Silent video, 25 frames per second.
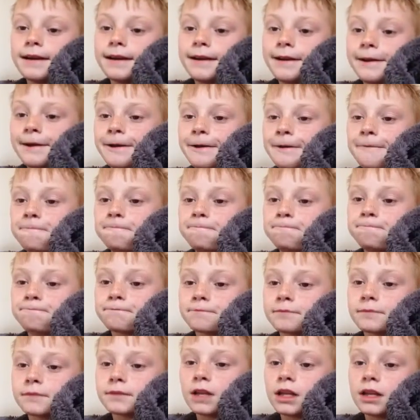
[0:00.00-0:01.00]
Um,
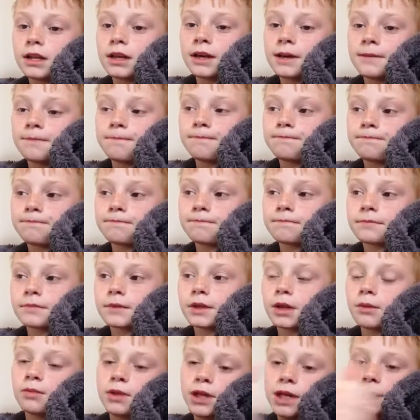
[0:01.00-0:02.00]
yeah,
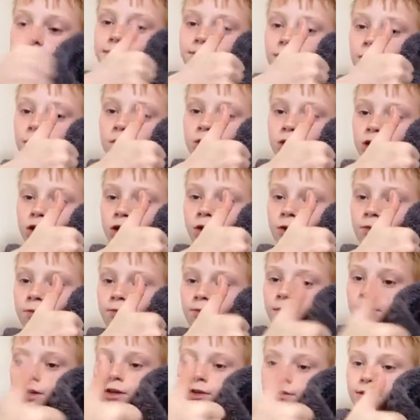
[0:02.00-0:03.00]
please thumbs up
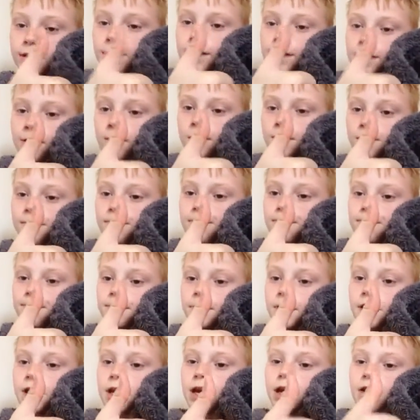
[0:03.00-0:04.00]
this video up.
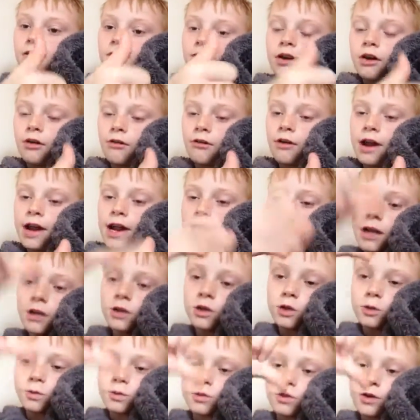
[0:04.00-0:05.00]
If you're not read it,
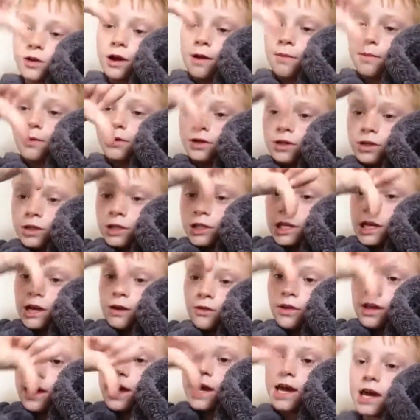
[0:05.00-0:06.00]
subscribe button's
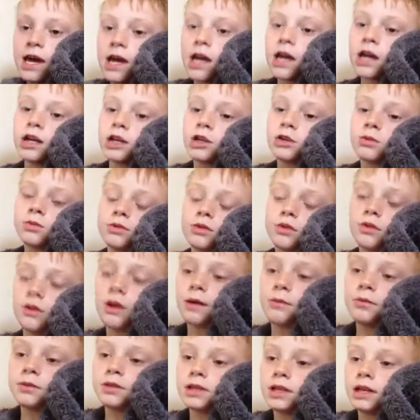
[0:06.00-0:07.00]
down there.
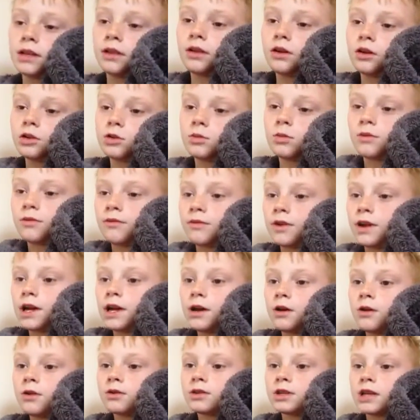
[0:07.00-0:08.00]
Subscribe to see lots more
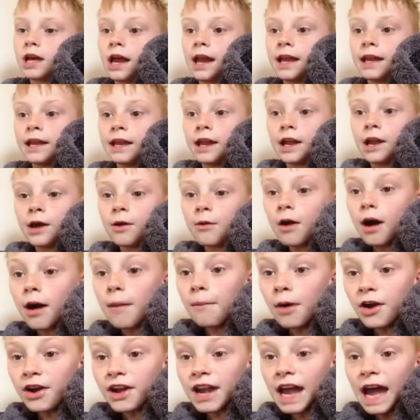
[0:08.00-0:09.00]
videos. And you know what
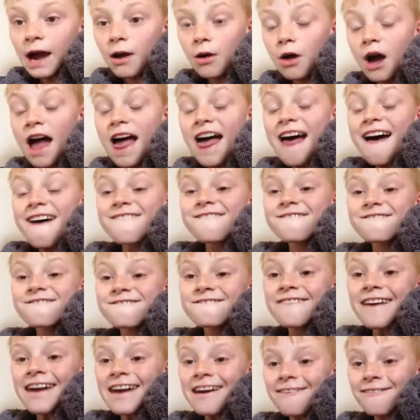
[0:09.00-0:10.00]
I'm on now?
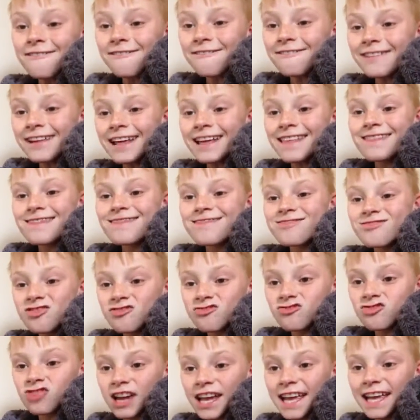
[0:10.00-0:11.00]

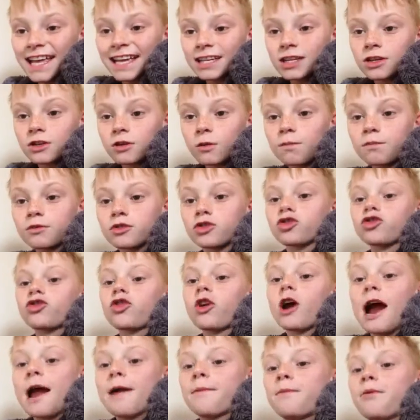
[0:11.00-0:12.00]
53
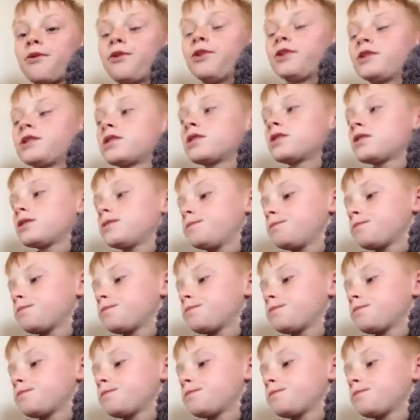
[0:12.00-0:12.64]
subscribers.